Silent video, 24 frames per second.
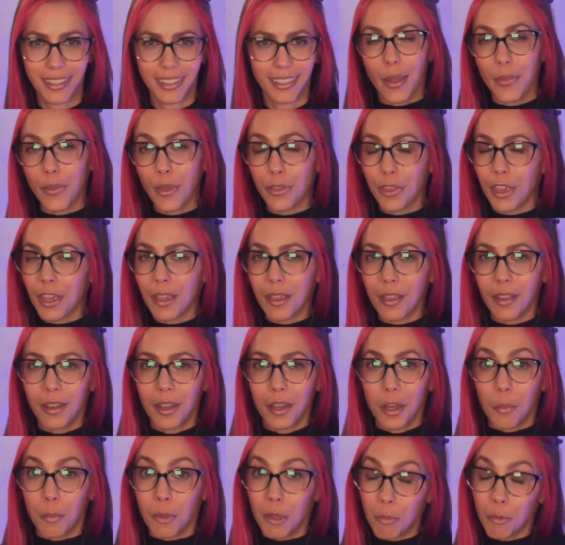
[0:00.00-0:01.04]
And they think
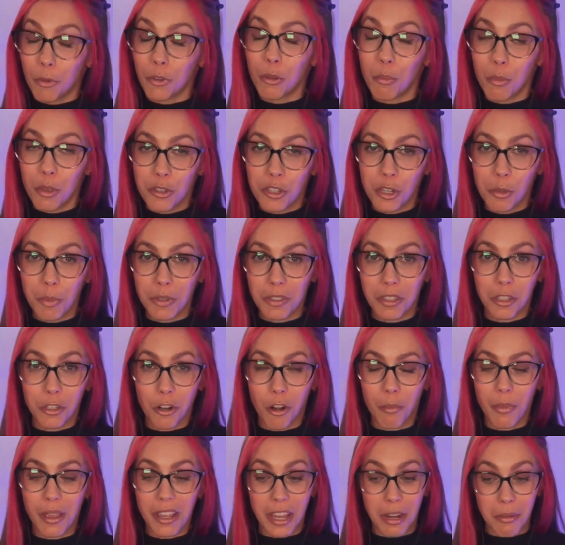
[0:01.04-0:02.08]
people in the music business
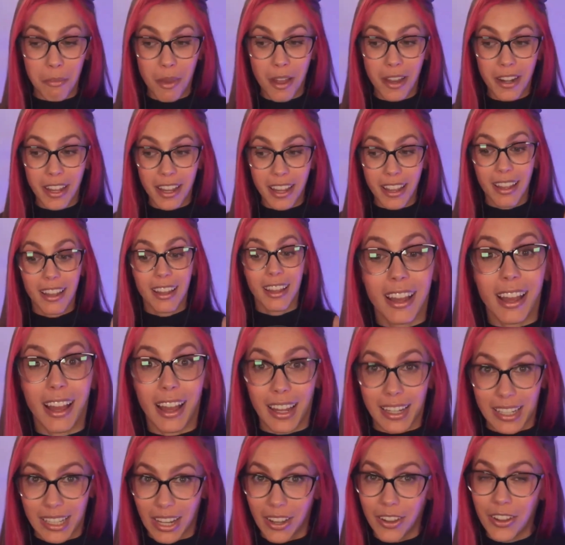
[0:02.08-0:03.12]
aren't making money.
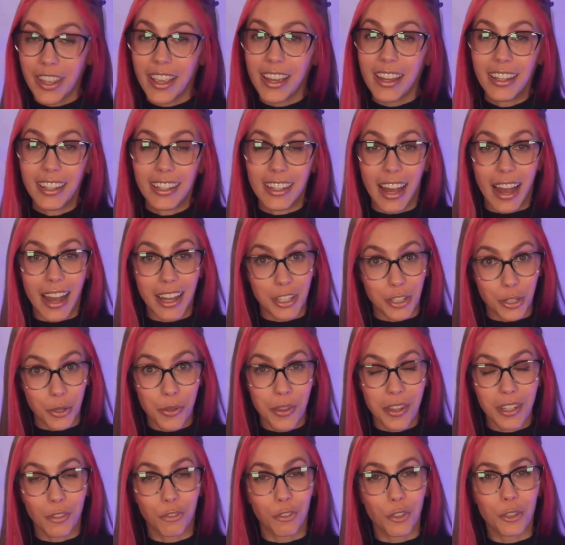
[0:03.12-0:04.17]
I tell you, I do
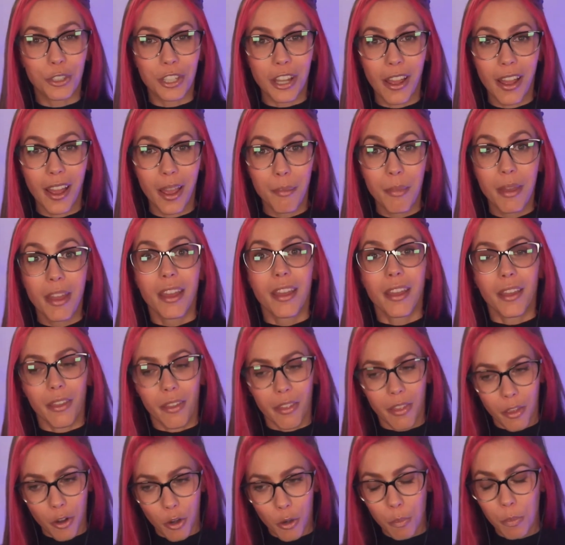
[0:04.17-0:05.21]
this full time.
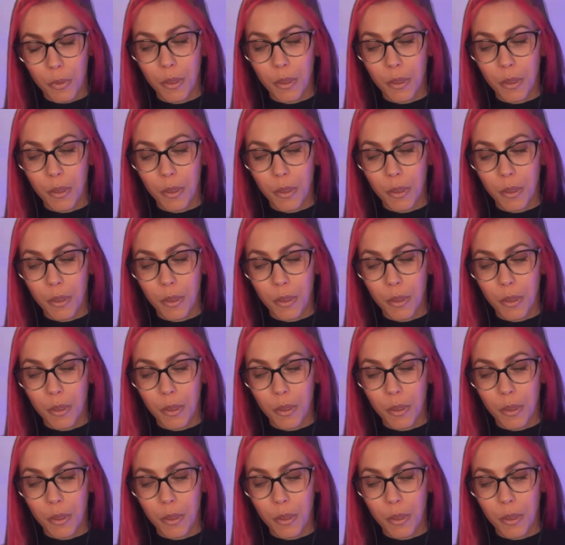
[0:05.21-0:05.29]
There are